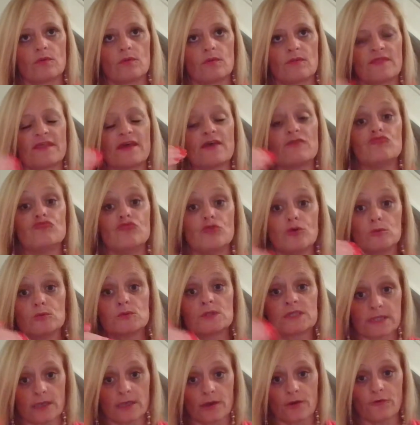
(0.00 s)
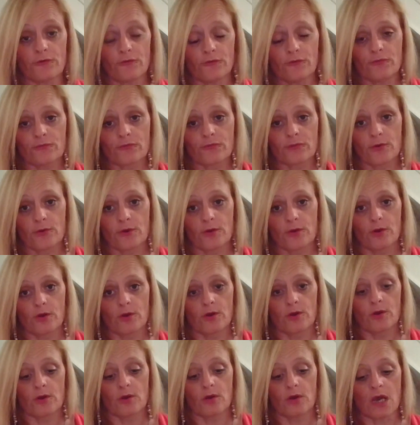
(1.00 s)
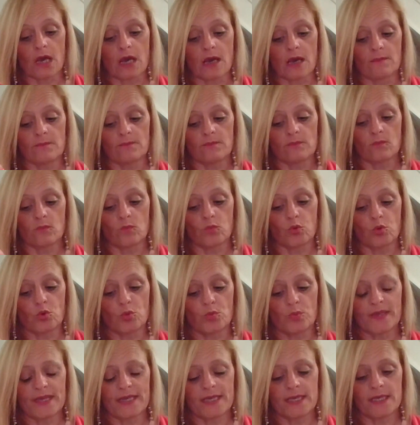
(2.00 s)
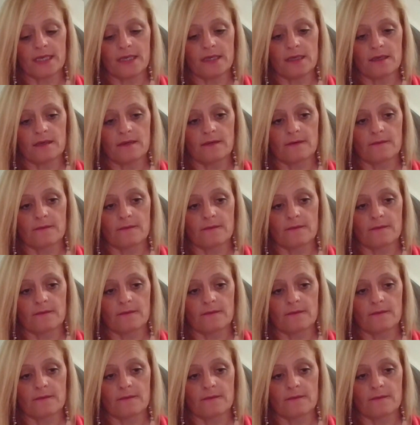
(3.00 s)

their real self will be,